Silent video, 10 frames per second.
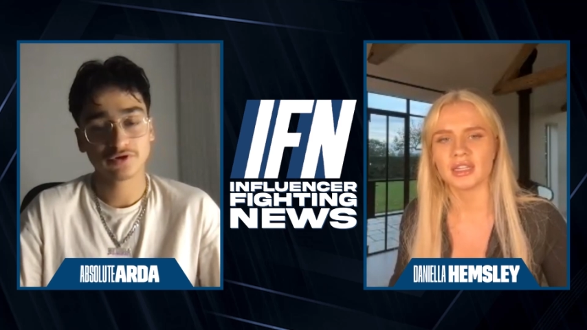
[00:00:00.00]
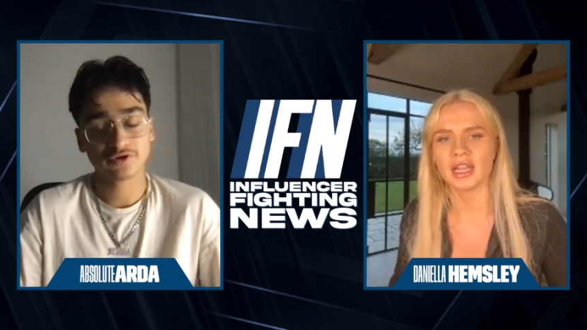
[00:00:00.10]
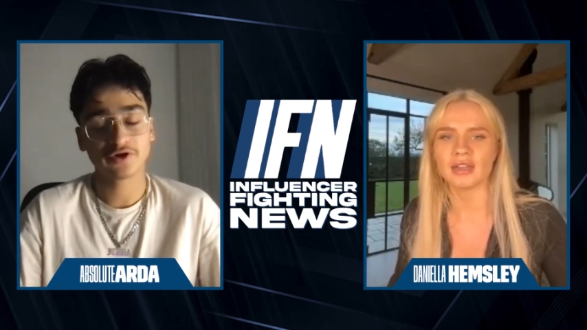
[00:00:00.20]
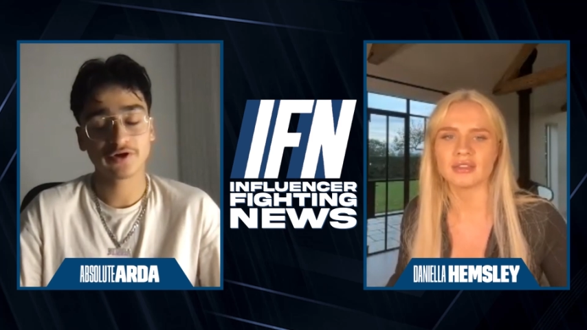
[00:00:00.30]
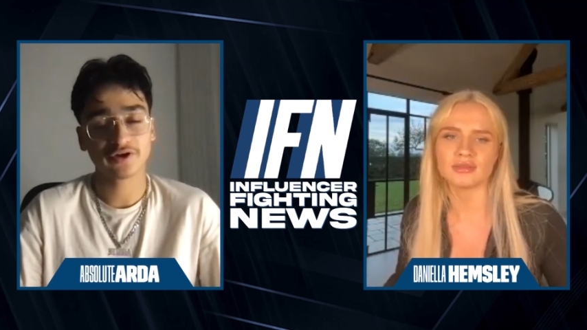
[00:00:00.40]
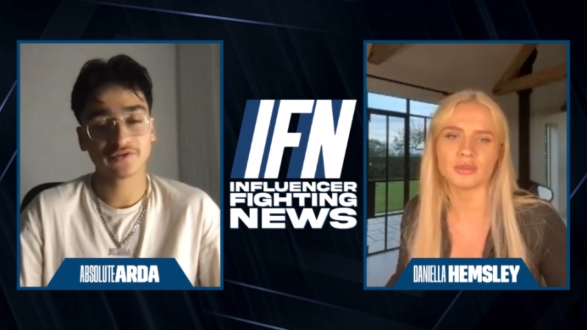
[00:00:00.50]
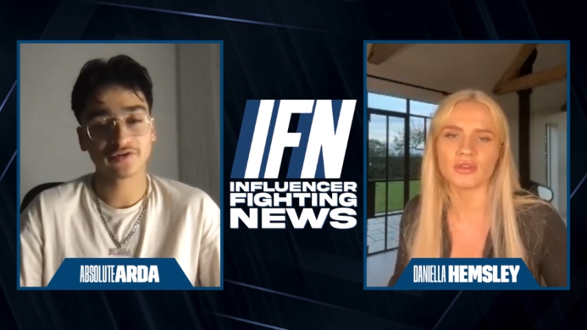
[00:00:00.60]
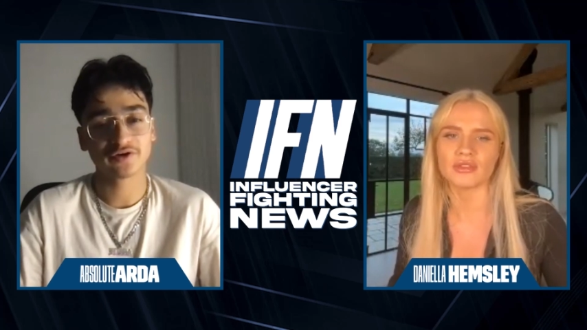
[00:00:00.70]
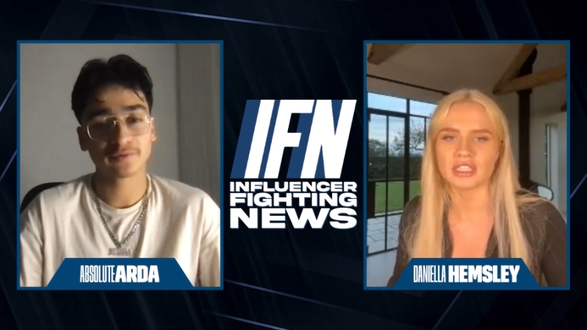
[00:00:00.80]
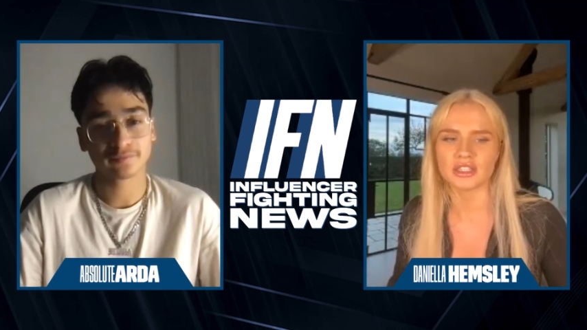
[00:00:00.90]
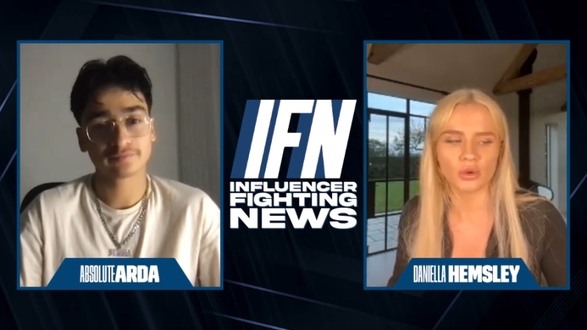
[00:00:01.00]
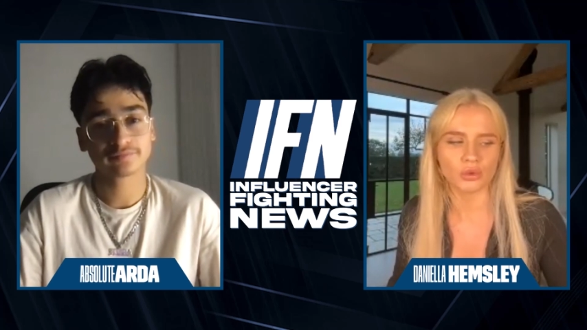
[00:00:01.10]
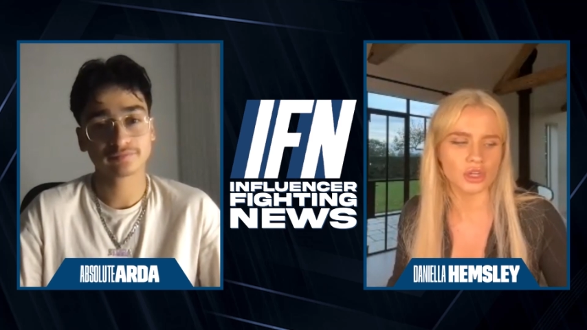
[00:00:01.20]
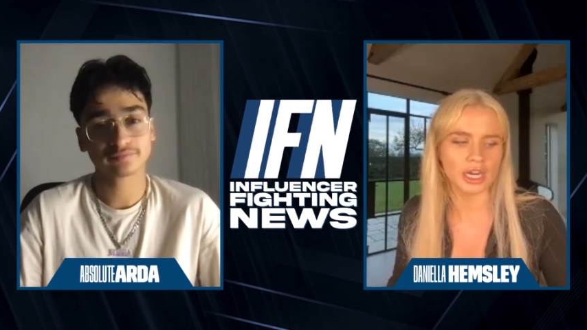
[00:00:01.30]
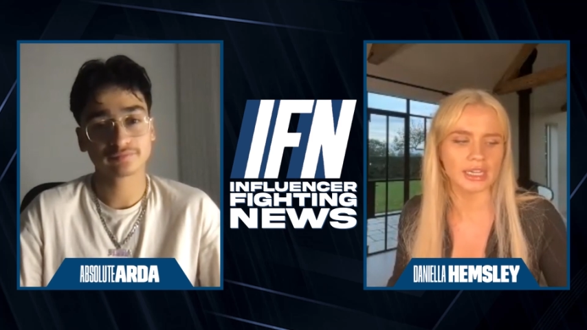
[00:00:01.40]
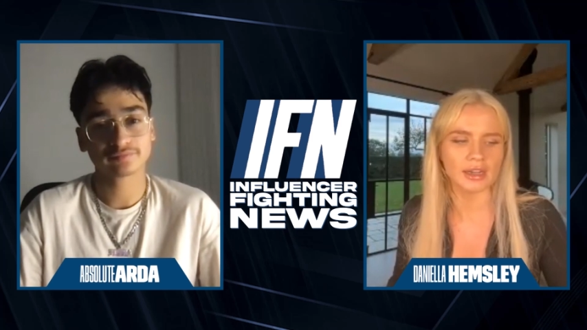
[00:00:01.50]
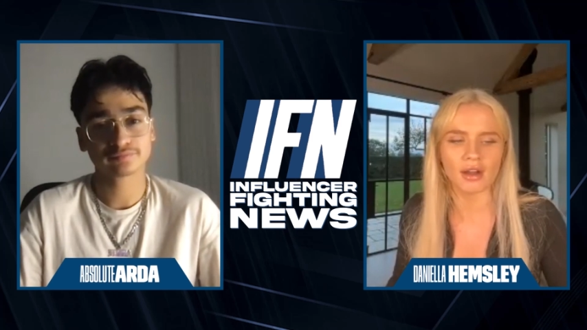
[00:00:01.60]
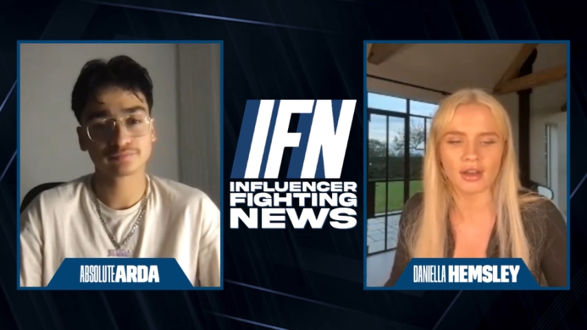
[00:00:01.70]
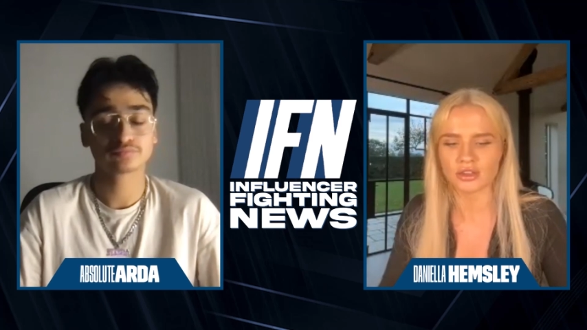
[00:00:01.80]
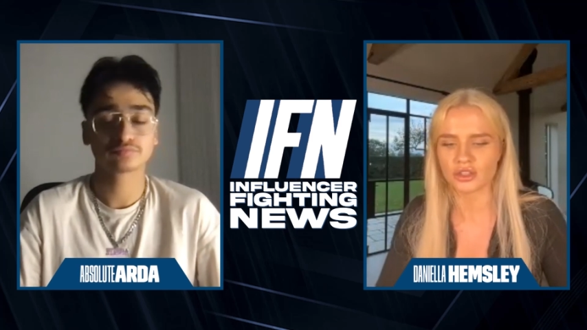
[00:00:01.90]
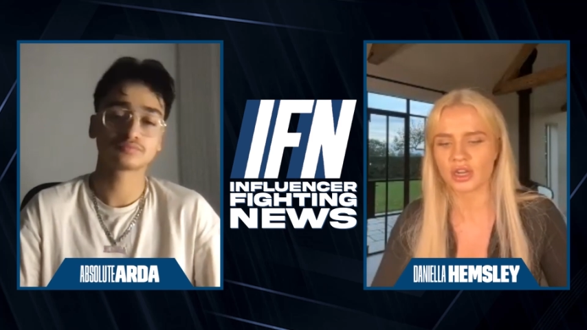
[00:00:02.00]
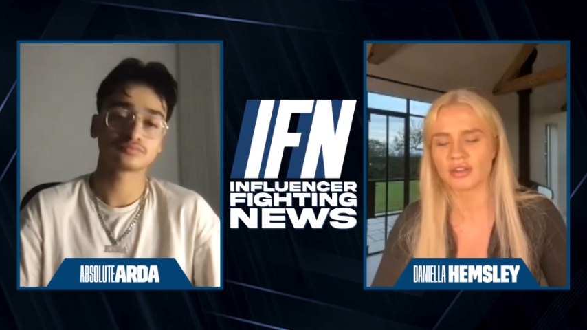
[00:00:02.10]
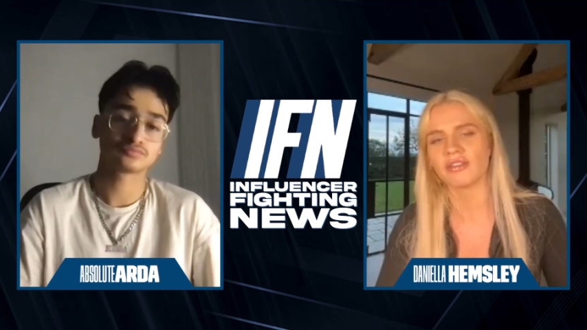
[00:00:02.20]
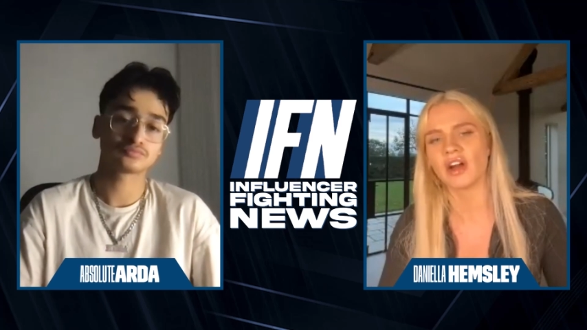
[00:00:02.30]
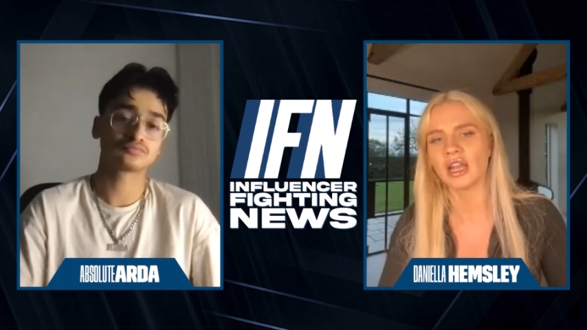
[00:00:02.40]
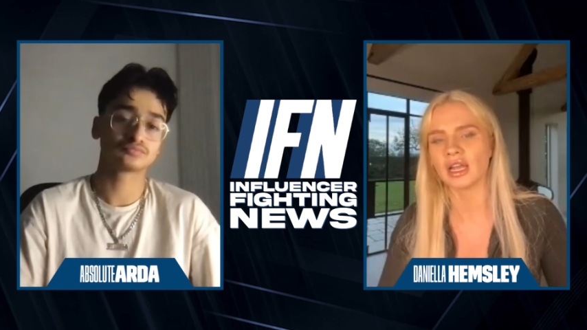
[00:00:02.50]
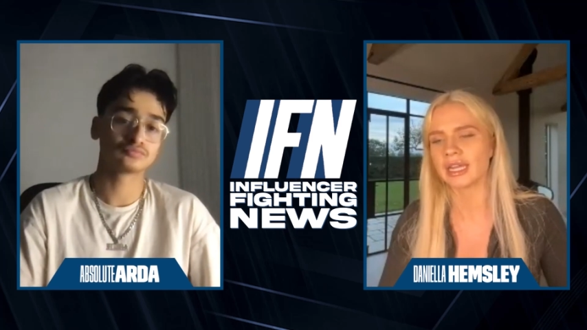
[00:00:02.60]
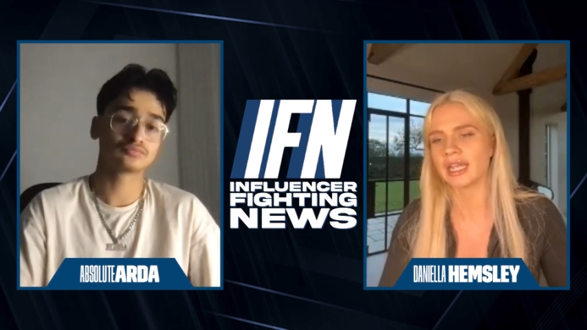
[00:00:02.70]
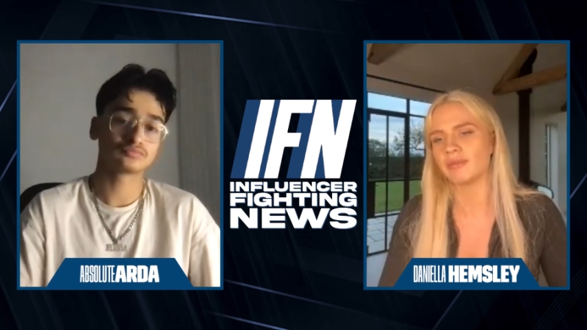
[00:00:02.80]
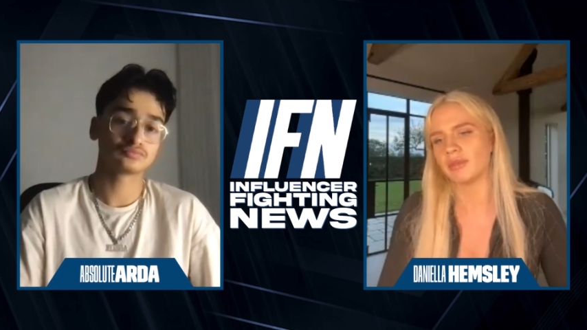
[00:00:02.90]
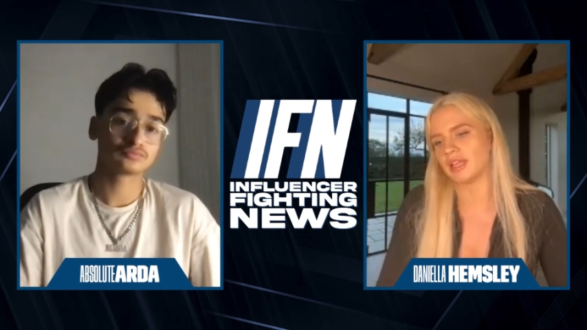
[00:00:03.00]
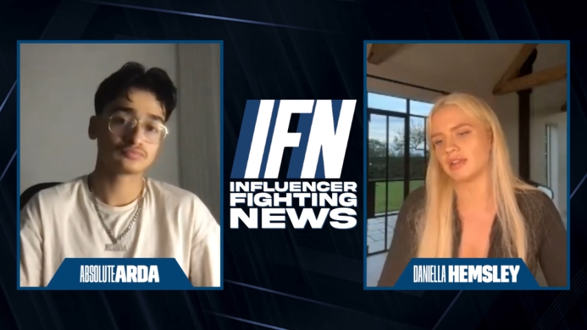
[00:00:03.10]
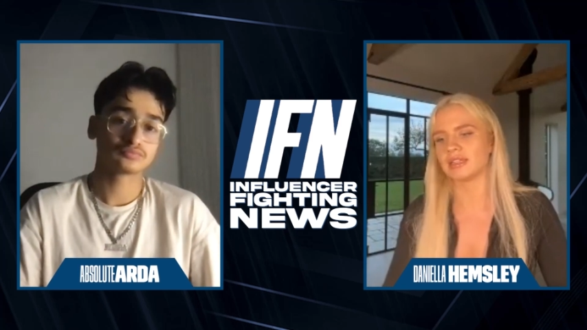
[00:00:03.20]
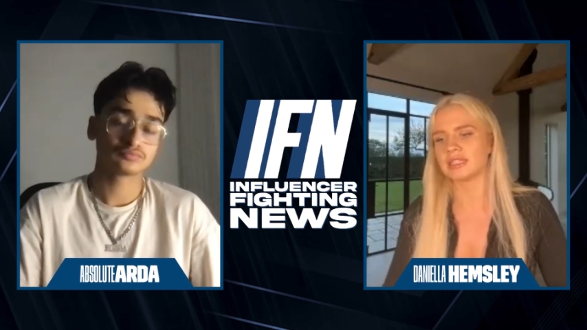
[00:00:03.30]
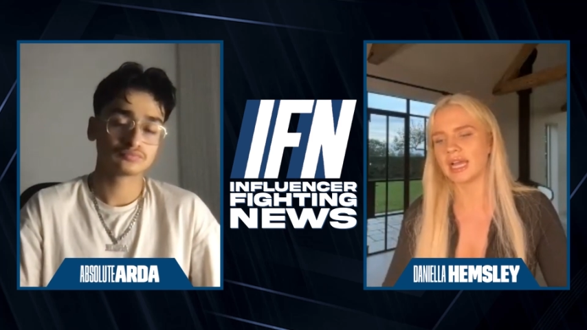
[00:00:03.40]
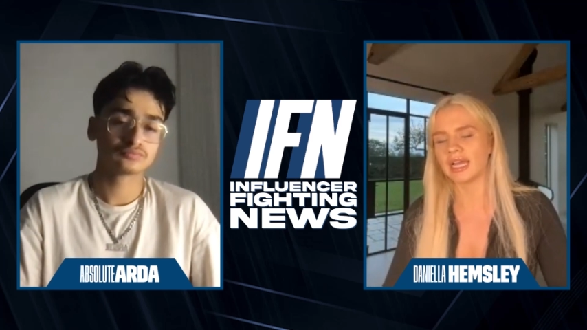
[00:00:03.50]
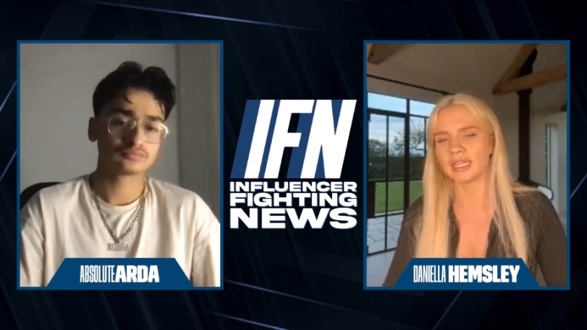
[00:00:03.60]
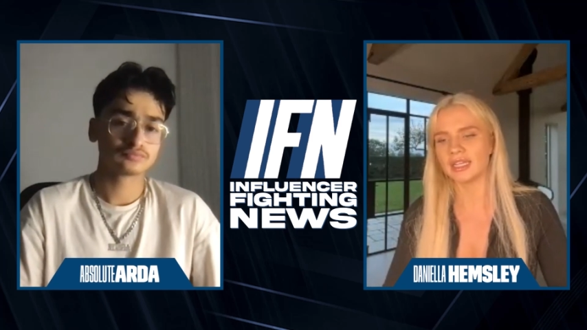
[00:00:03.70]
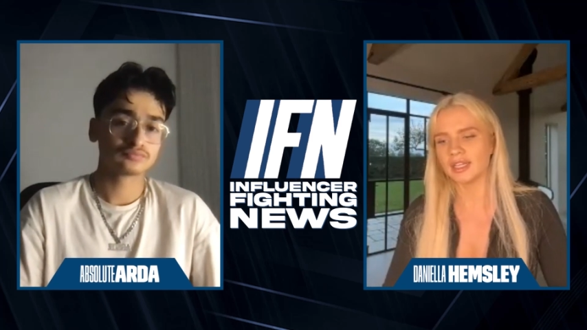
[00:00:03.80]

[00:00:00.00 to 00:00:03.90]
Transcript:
Speaker 1: Like we're obviously all training hard and trying to fight like it, but at the end of the day,